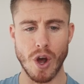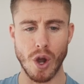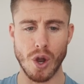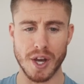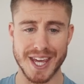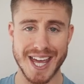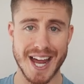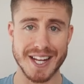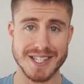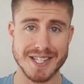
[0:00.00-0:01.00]
a lot of
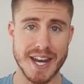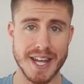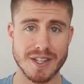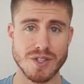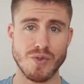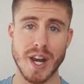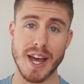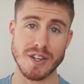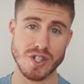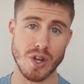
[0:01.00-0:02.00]
calisthenics,
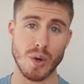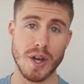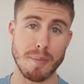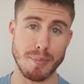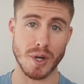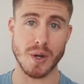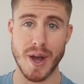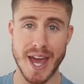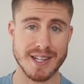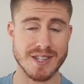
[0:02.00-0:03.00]
relying solely on
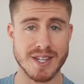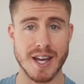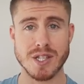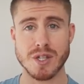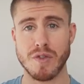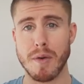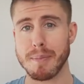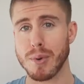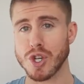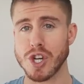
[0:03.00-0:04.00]
bodyweight exercises, from
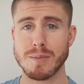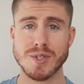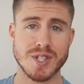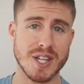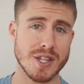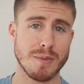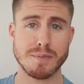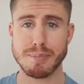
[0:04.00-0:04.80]
push-ups, sit-ups,